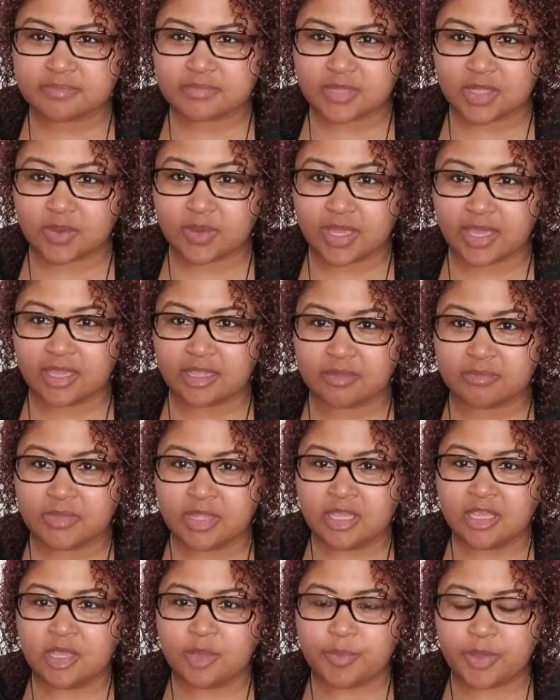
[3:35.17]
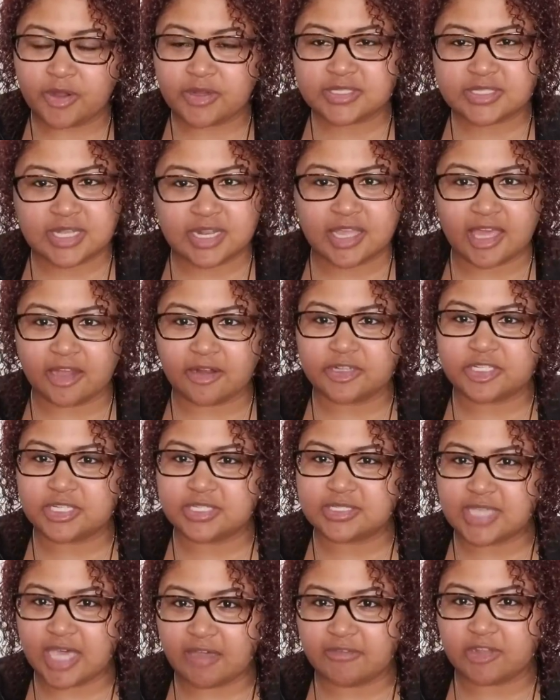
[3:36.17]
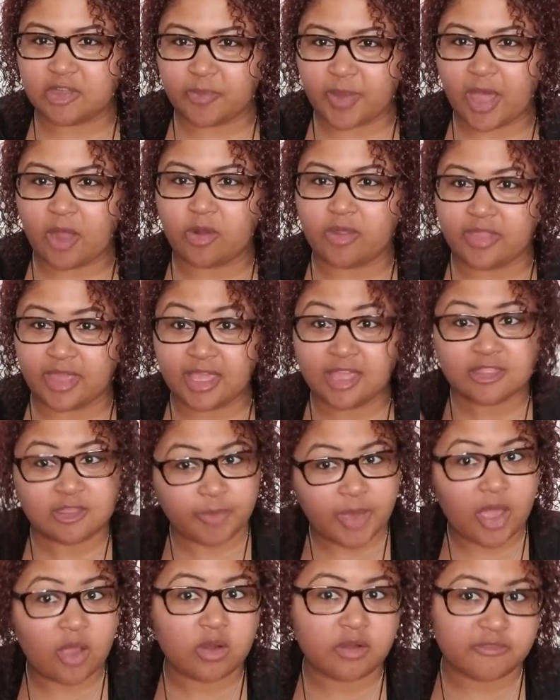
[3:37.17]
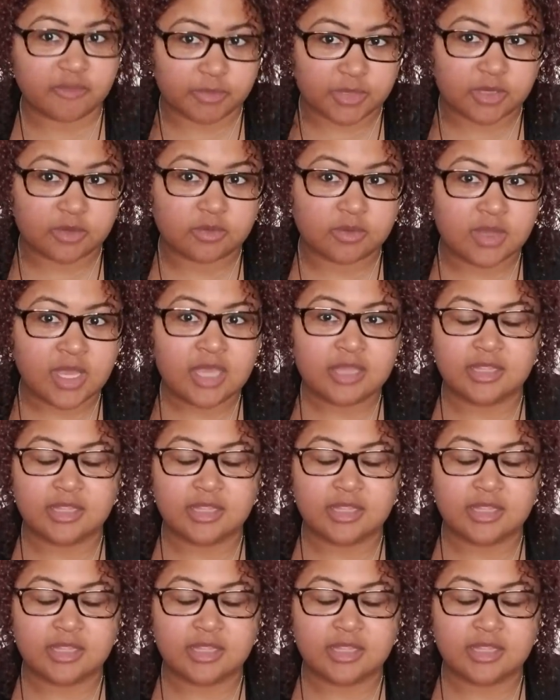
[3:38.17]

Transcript: Okay? Parasitic energies have no power. They get the power from you.